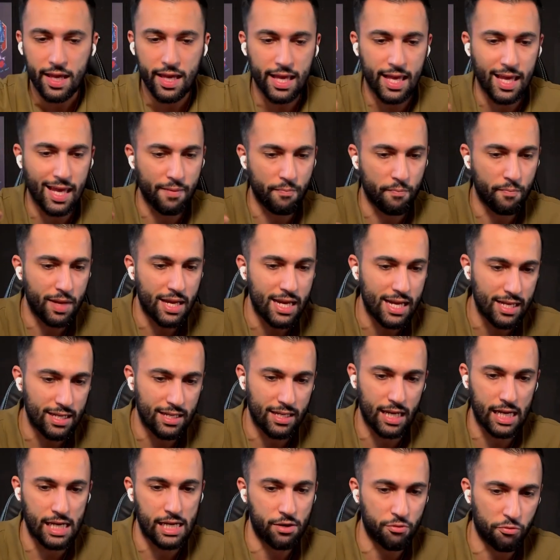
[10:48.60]

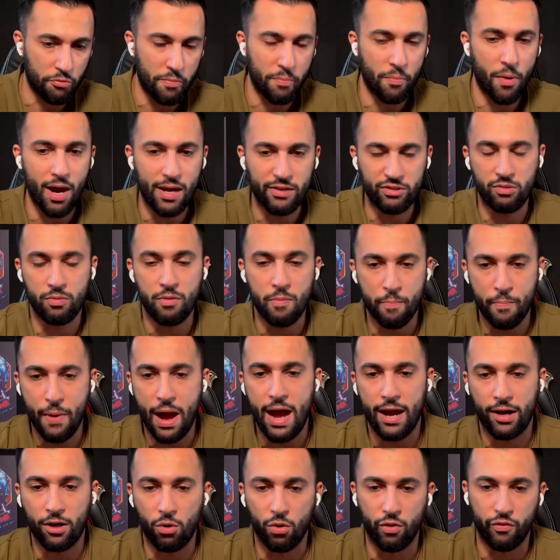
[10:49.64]
immediately reminds me
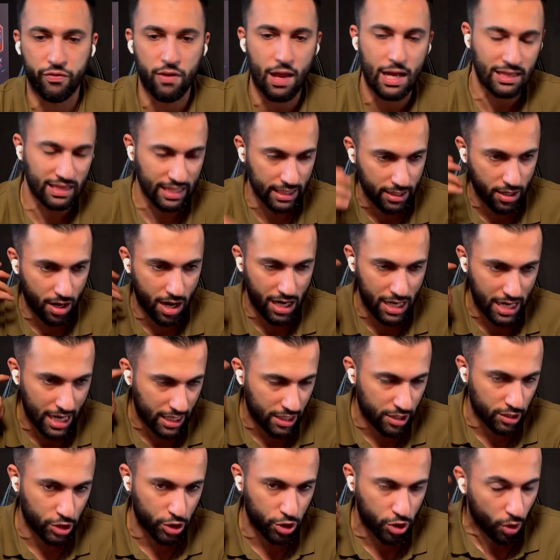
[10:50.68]
back of like the guy that
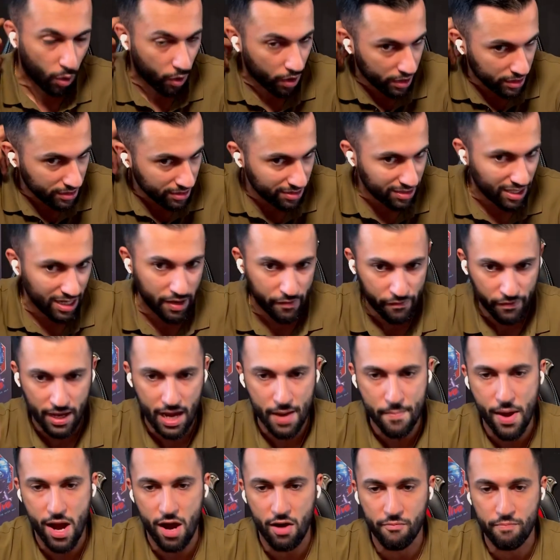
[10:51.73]
he shot and his teeth
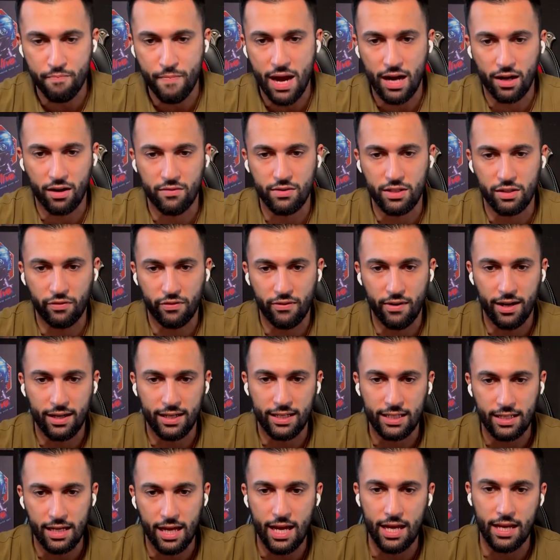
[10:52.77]
came out back of his
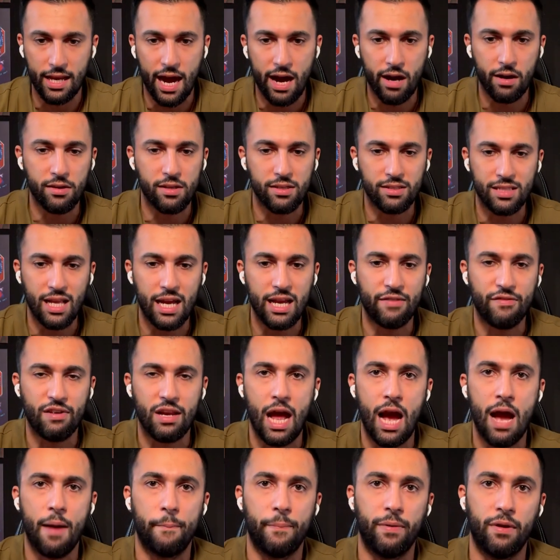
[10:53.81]
fucking head. How does that even
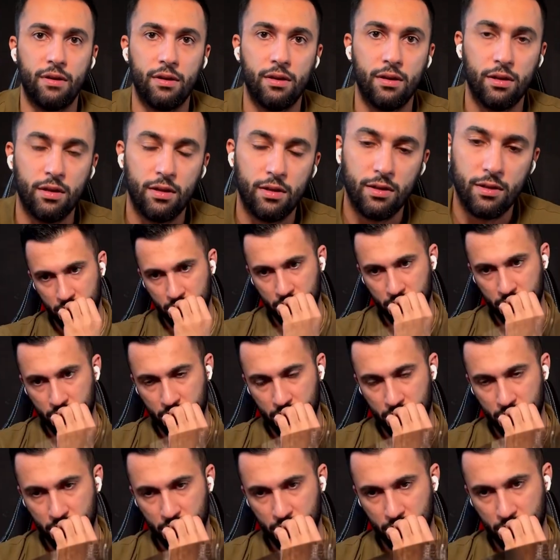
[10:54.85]
happen?
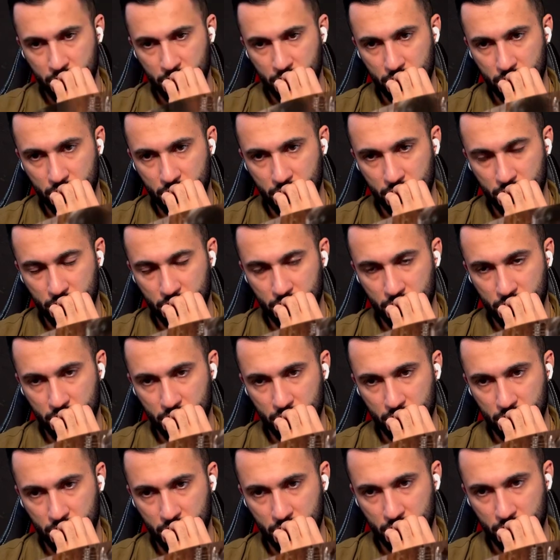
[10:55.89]
Now, if you were to
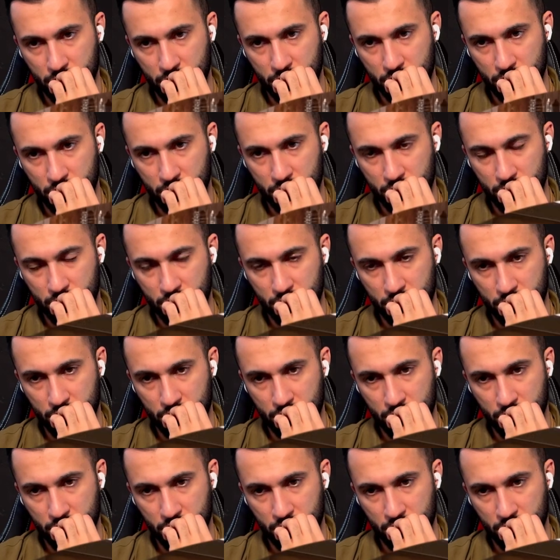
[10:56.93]
point a pistol
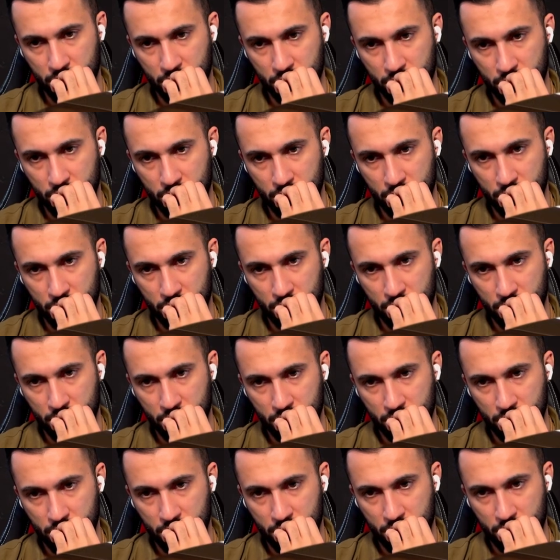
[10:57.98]
at a king or a queen,
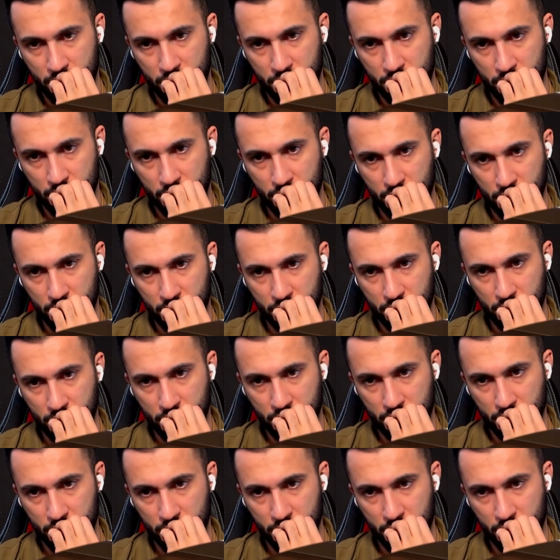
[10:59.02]
your hands would
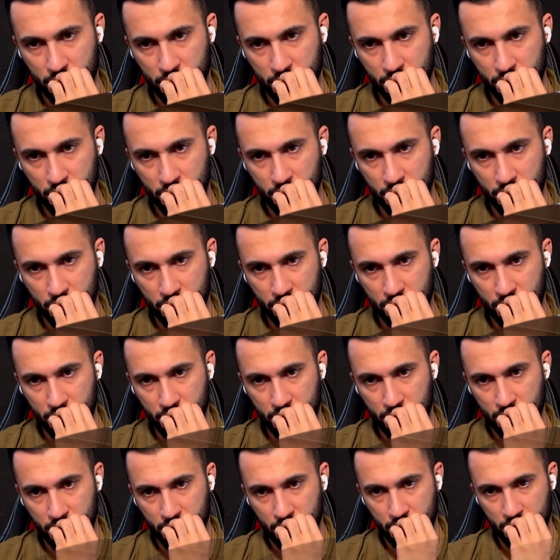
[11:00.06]
shake as though
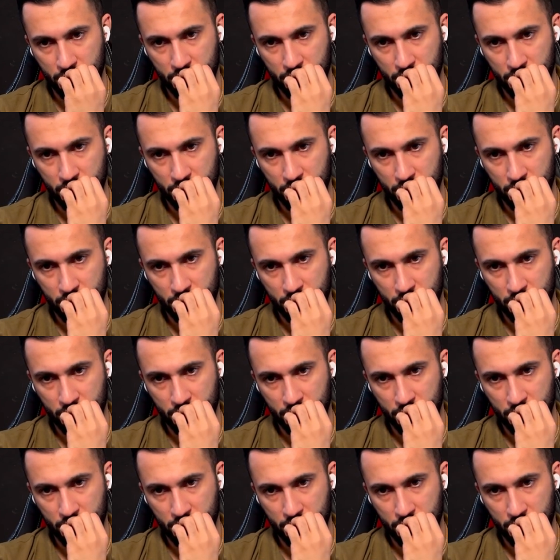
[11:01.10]
it.